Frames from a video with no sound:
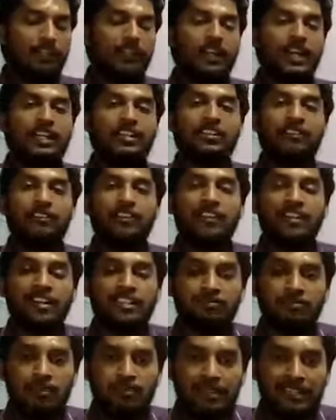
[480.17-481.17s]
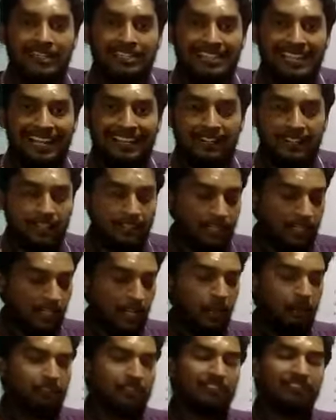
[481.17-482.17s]
rate of interest will be decided,
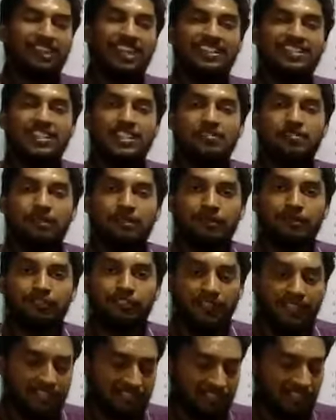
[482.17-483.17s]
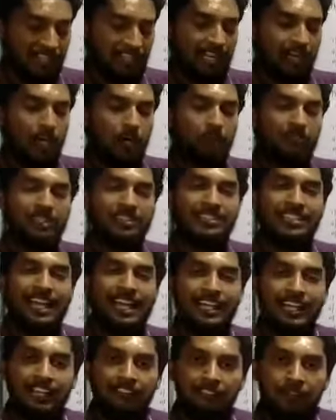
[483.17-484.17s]
how the wages will be fixed, how the
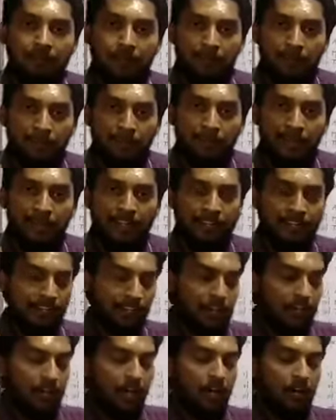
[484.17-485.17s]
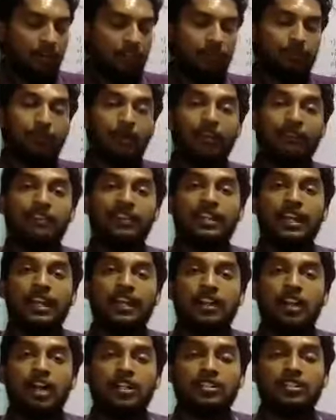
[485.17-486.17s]
salary will be provided, how the profit and
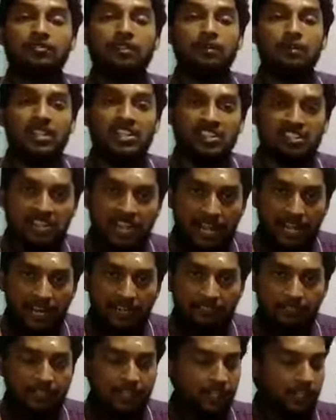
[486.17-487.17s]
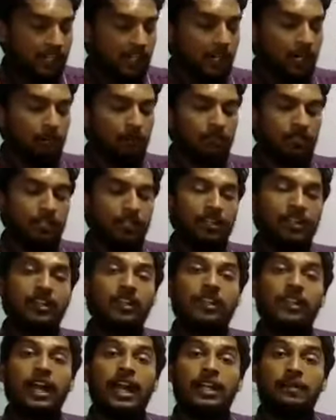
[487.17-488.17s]
loss will be shared, how
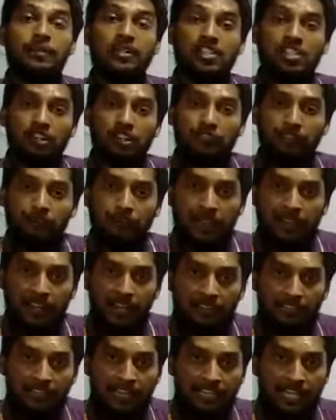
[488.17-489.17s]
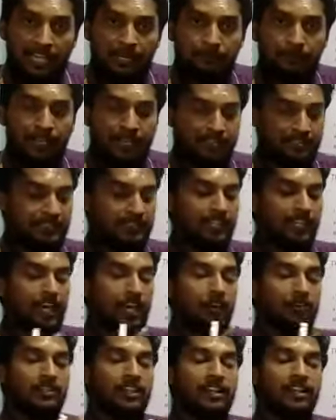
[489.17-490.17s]
the admission of a partner will take place,
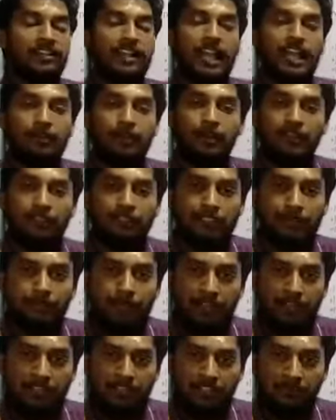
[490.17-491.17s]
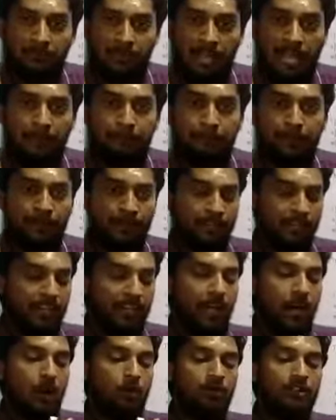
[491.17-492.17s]
how the retirement of the partners will happen,
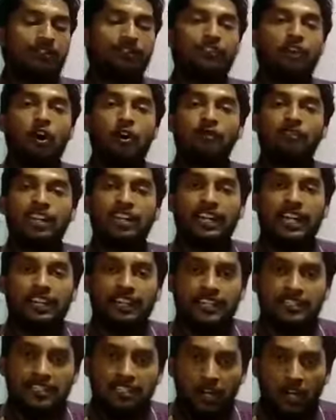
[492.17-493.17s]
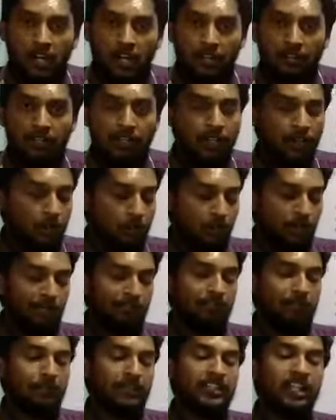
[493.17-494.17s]
how the firm will get dissolved, what
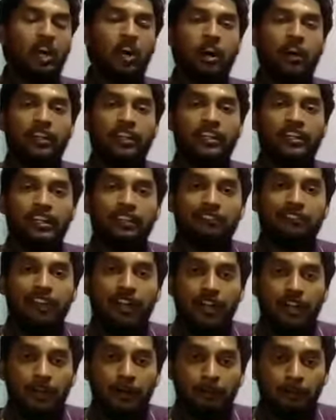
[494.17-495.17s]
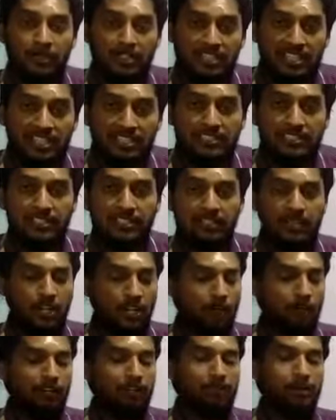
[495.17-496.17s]
will be the auditing procedure,
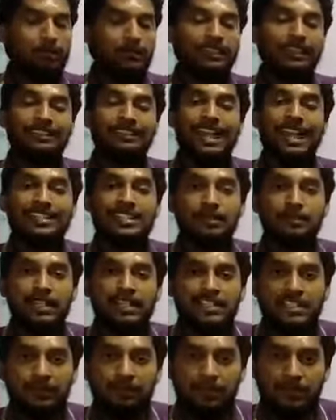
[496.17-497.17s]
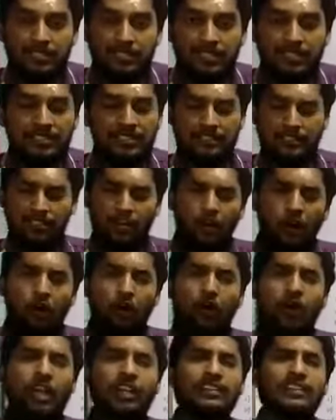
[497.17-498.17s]
what will be the taxability procedures.
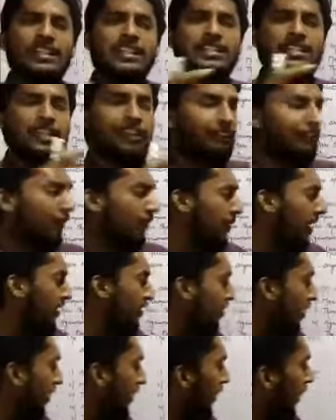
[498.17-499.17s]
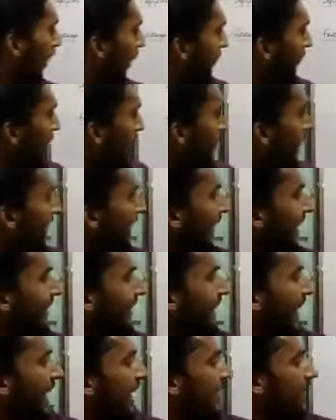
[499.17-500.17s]
All this information will be
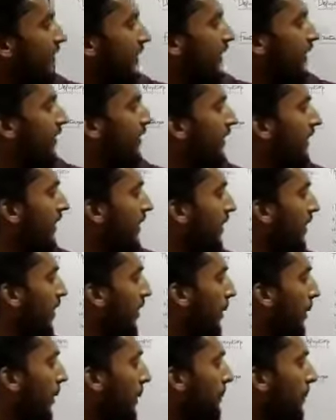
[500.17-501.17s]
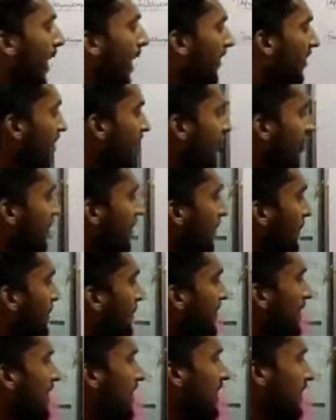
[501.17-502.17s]
contained in the partnership
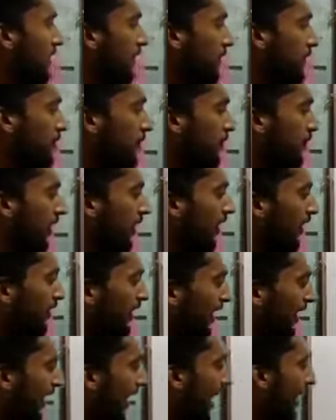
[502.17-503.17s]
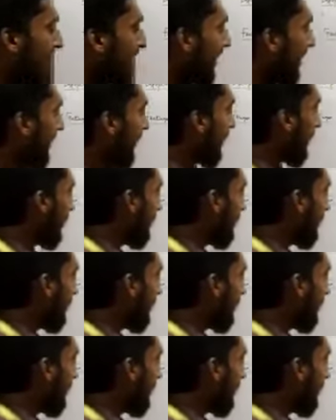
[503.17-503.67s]
deed. The writing